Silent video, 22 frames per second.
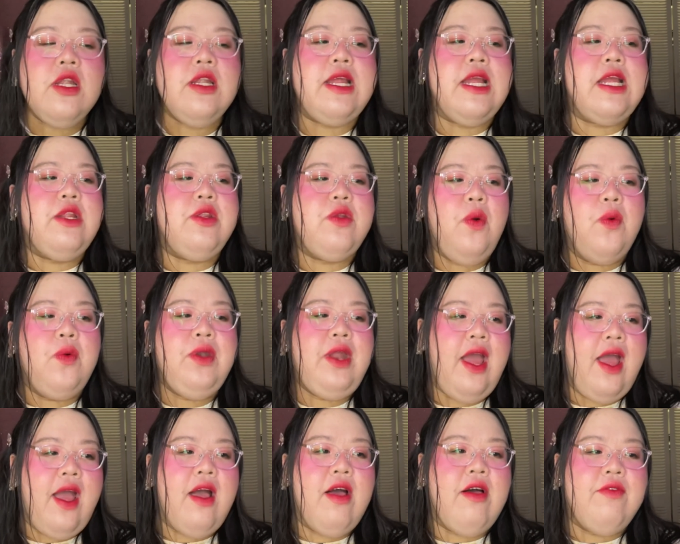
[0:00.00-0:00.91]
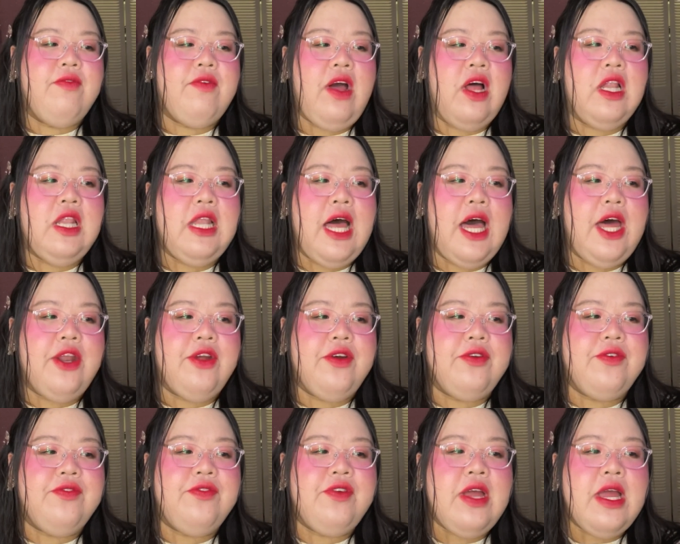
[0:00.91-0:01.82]
They don't have a lot
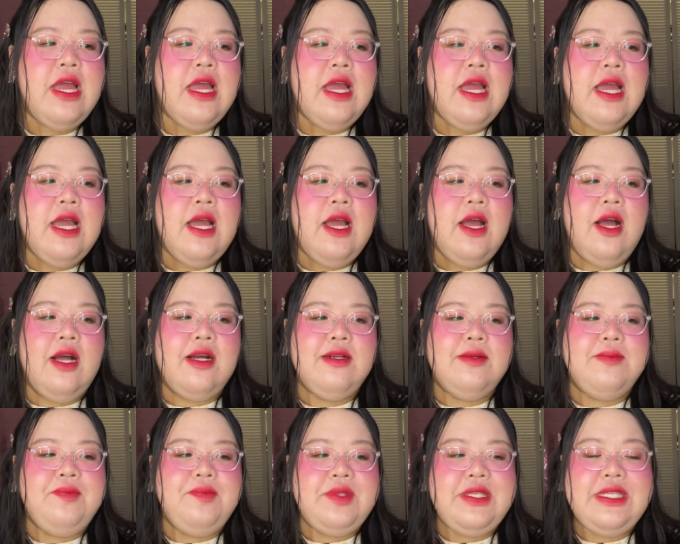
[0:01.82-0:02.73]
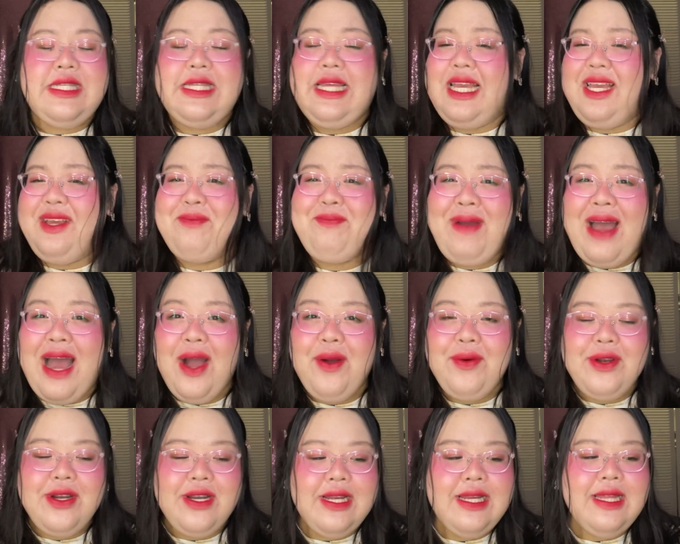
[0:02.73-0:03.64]
of staying
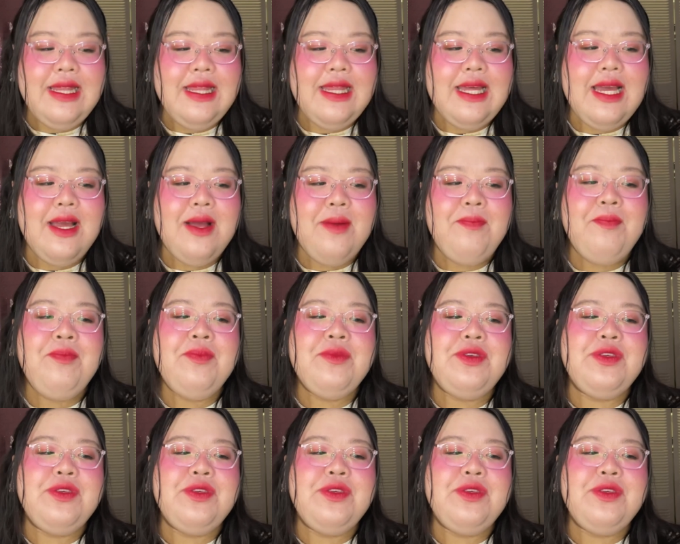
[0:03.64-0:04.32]
power in them.